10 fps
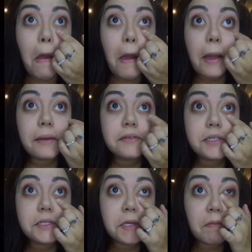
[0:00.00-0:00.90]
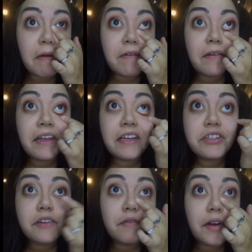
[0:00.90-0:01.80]
used to do my
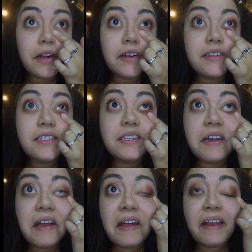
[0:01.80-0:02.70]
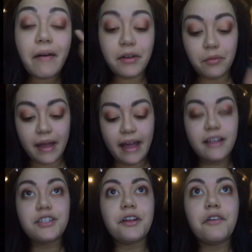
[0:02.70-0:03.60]
foundation first. Now I do my
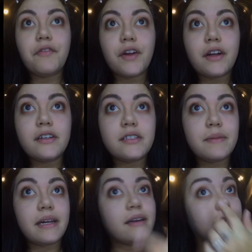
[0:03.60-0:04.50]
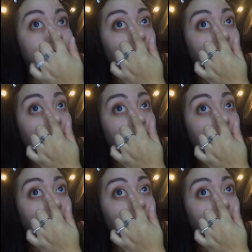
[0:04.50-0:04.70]
eyeshadow first because